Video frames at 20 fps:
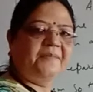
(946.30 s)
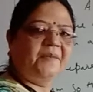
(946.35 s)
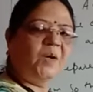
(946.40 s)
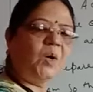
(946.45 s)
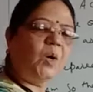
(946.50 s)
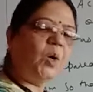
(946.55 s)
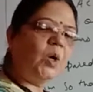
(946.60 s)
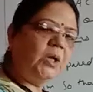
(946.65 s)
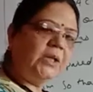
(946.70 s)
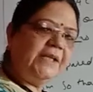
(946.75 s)

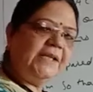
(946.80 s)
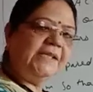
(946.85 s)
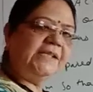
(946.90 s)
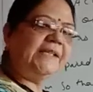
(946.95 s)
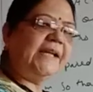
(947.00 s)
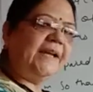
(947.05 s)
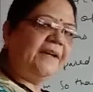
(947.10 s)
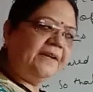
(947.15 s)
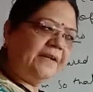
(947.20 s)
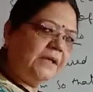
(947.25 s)
All these
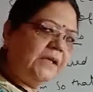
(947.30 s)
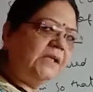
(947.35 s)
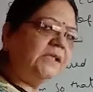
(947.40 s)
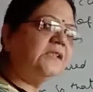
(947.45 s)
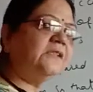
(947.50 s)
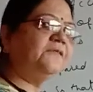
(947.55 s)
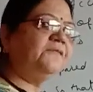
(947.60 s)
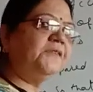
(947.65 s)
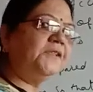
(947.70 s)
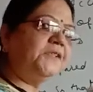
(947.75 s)

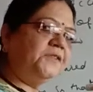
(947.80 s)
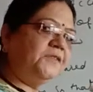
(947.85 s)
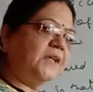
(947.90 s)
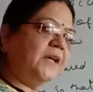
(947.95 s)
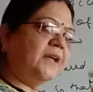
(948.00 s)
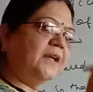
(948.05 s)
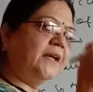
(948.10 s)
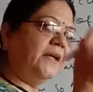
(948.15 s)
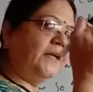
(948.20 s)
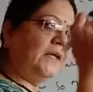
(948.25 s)
entries which
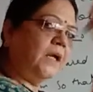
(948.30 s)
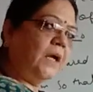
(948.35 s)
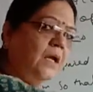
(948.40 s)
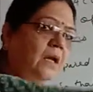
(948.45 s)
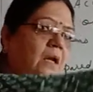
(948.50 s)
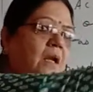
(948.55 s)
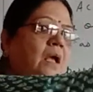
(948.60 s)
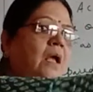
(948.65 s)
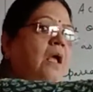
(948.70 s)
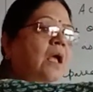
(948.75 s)
are written
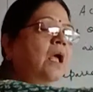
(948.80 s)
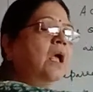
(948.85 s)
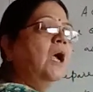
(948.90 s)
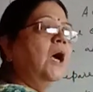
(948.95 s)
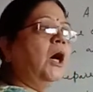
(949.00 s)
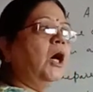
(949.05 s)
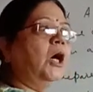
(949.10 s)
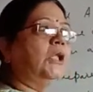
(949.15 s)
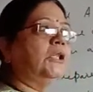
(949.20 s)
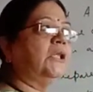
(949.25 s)

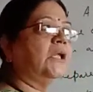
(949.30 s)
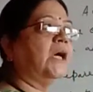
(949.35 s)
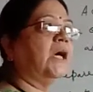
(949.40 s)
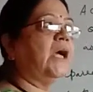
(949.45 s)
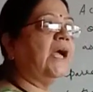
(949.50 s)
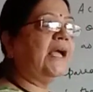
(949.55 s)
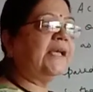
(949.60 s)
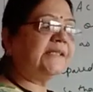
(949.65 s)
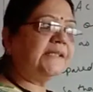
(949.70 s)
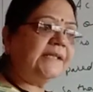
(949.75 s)
on the
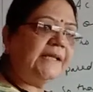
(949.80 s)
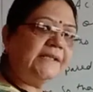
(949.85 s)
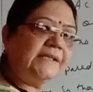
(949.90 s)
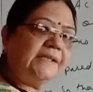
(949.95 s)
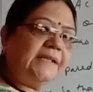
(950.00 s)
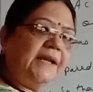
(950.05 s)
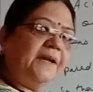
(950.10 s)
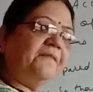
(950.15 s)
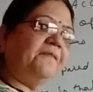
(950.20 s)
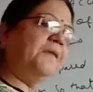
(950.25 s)
asset
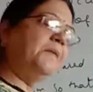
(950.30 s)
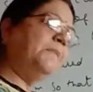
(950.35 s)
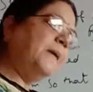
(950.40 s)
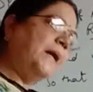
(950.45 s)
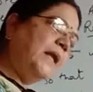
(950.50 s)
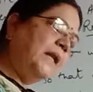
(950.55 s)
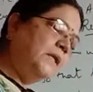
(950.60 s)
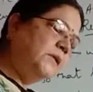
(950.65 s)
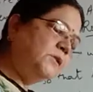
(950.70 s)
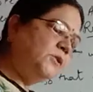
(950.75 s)
side of the
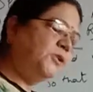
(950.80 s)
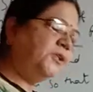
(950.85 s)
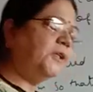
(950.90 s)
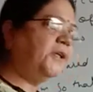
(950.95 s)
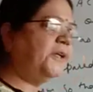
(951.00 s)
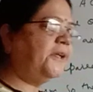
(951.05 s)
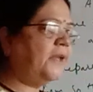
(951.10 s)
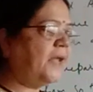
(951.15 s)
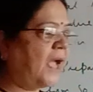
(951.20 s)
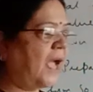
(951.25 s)
balance
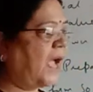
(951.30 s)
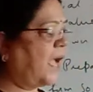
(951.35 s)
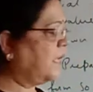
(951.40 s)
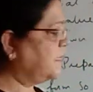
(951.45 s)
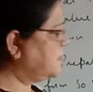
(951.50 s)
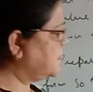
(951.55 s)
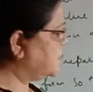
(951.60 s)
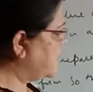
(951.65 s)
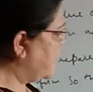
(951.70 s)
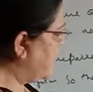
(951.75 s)
sheet
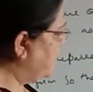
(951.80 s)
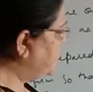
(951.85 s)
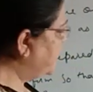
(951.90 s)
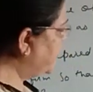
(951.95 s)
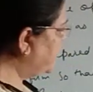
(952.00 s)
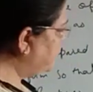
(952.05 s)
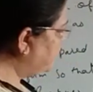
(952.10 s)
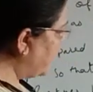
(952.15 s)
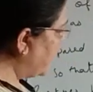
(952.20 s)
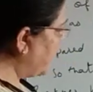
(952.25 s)
has
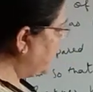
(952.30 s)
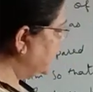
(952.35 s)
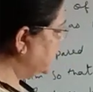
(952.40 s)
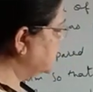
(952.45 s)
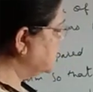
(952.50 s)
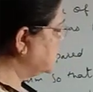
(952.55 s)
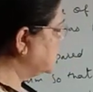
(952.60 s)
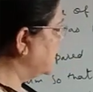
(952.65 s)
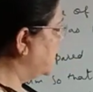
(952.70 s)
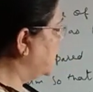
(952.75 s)
debit
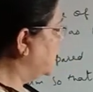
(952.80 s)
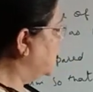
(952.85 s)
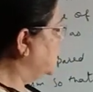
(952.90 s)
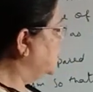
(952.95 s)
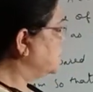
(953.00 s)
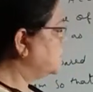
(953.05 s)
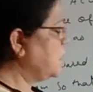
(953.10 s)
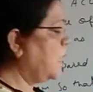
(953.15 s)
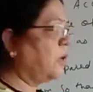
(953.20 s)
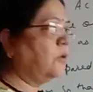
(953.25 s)
balance.
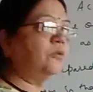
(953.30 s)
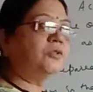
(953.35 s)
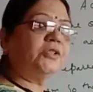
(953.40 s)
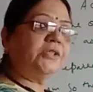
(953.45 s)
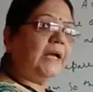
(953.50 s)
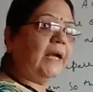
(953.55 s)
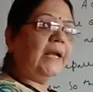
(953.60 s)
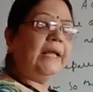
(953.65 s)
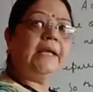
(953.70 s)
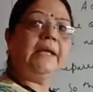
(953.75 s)
So
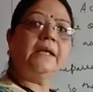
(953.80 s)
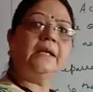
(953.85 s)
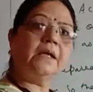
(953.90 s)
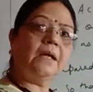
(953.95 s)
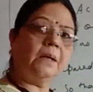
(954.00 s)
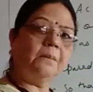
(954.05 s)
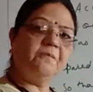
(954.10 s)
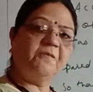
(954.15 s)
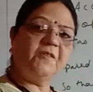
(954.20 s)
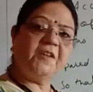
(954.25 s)
outstanding
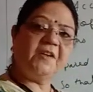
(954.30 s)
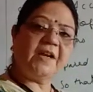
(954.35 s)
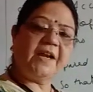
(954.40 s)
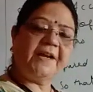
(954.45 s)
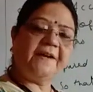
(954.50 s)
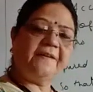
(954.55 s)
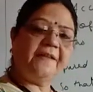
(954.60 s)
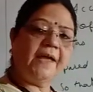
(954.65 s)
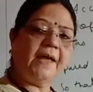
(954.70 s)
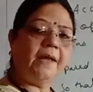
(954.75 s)
income we
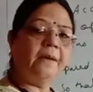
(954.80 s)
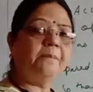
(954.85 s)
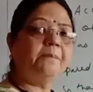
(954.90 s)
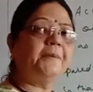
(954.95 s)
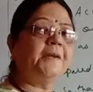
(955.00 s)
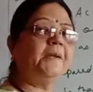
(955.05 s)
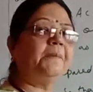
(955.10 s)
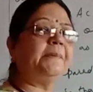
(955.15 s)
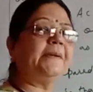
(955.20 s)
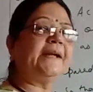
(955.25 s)
write
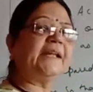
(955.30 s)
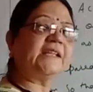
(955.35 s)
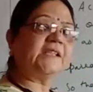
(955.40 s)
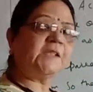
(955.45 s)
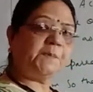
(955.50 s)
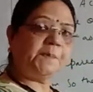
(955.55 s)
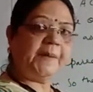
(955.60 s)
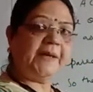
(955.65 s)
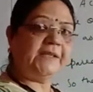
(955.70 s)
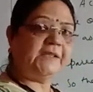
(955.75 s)
there, prepaid
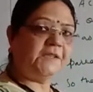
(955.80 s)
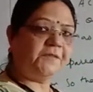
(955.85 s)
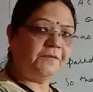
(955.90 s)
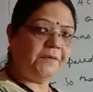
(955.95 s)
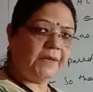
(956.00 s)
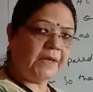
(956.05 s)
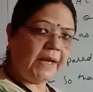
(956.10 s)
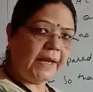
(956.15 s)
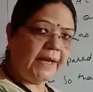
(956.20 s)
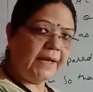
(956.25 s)
expense
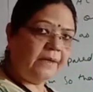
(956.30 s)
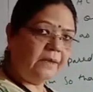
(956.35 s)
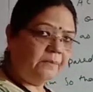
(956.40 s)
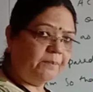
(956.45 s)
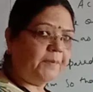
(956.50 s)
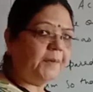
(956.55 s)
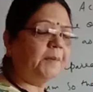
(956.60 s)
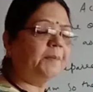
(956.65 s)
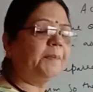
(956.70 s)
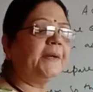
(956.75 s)
we
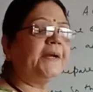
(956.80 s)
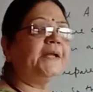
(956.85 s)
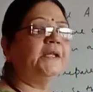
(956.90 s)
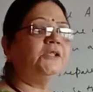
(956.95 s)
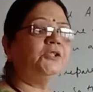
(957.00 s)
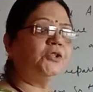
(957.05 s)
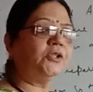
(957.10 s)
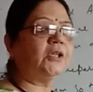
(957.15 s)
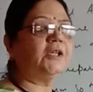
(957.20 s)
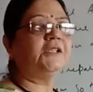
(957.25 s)
write,
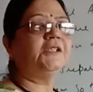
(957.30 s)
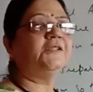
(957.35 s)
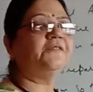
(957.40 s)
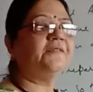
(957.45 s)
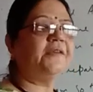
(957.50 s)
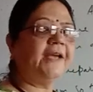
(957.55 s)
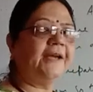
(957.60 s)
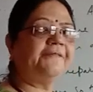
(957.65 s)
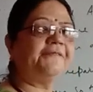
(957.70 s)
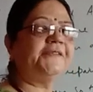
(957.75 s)
prepaid
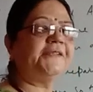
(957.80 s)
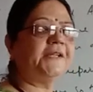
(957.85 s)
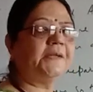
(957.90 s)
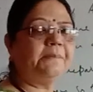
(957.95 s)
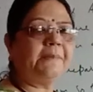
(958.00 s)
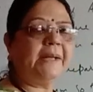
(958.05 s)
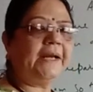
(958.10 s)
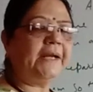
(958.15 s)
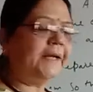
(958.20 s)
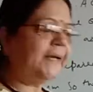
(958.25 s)
insurance we have
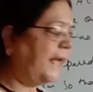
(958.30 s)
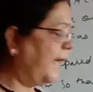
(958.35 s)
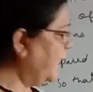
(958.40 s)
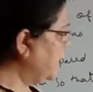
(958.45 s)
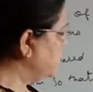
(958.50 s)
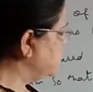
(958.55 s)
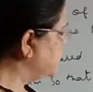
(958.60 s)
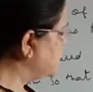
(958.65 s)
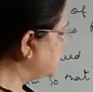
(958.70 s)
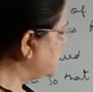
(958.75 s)
seen many
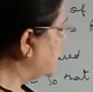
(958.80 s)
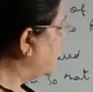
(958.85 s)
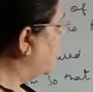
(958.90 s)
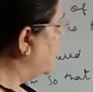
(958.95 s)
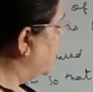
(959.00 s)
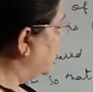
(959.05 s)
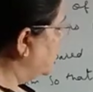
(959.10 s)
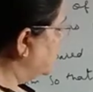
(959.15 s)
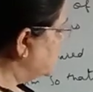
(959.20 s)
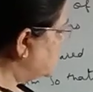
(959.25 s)
times.
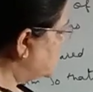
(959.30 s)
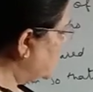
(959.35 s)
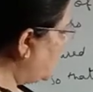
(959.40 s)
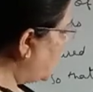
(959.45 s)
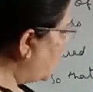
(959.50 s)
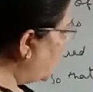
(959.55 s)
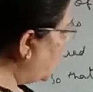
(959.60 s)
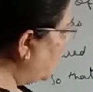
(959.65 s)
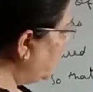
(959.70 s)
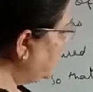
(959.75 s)
So
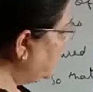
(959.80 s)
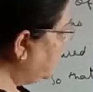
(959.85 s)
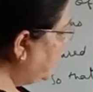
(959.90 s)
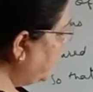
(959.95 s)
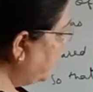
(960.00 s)
all